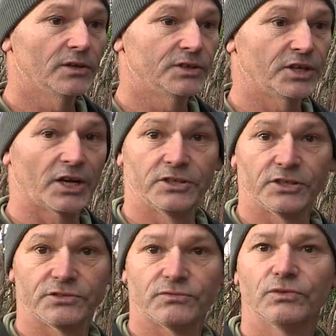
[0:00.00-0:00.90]
shutter
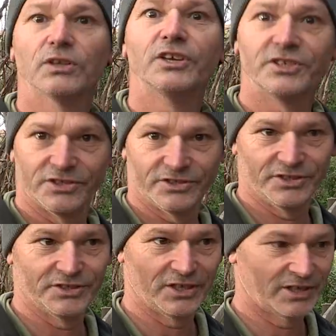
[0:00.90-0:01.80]
just releases
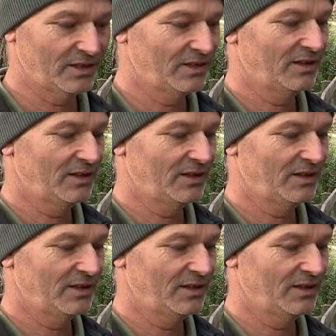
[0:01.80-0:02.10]
the shutter.